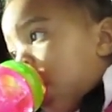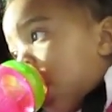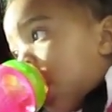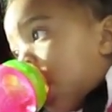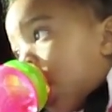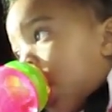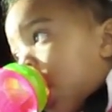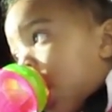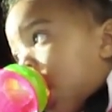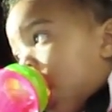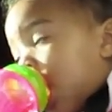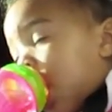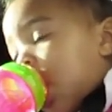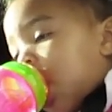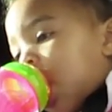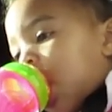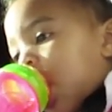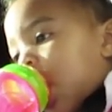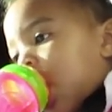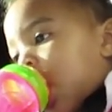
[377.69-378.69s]
Right,
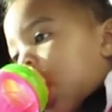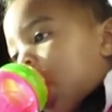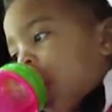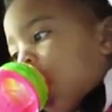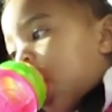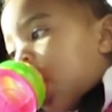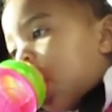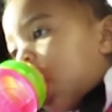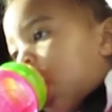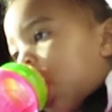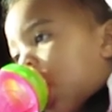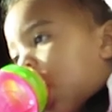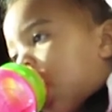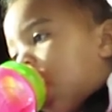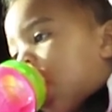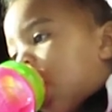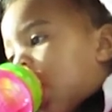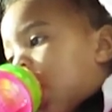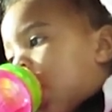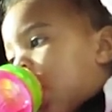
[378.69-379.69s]
mamas? Eat,
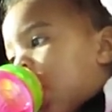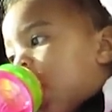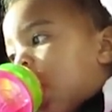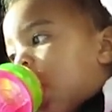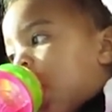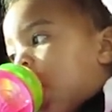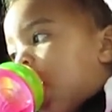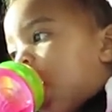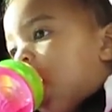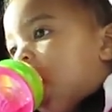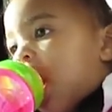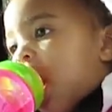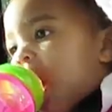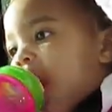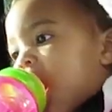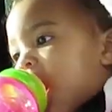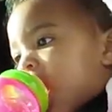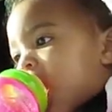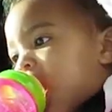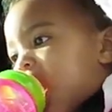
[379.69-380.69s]
eat.
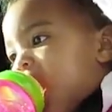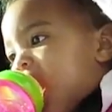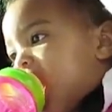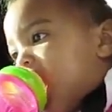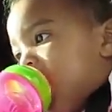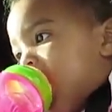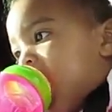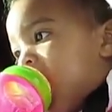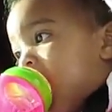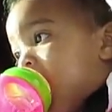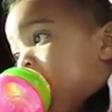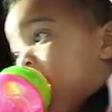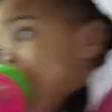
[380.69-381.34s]
She said, foo.